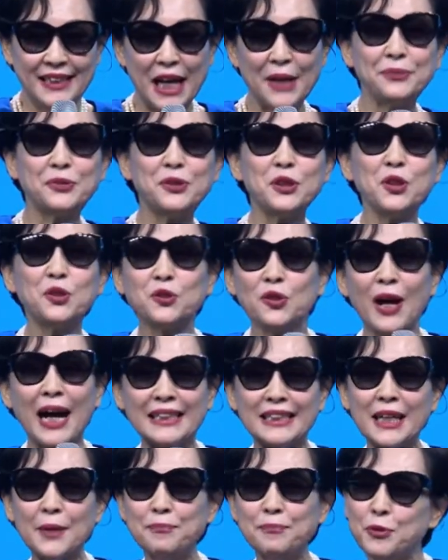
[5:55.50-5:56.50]
can't
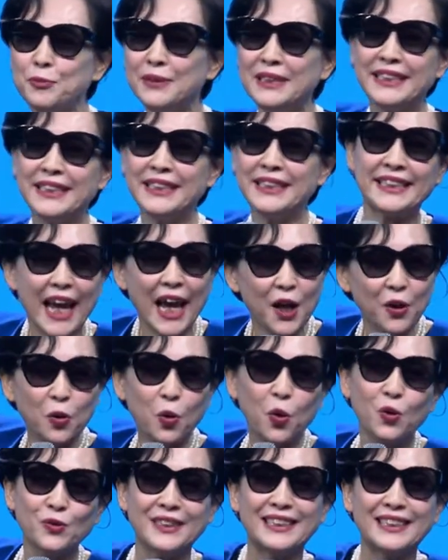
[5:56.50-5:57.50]
really open my
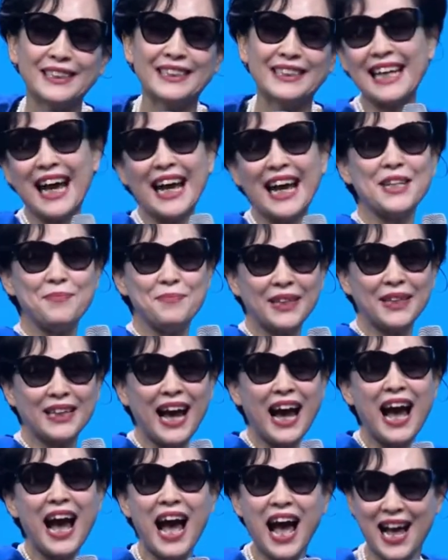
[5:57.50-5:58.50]
eyes because
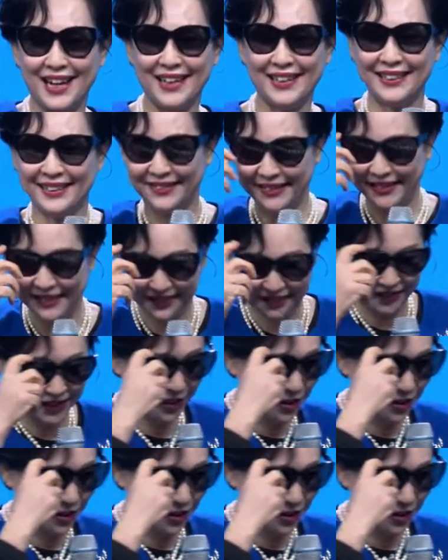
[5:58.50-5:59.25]
all of you are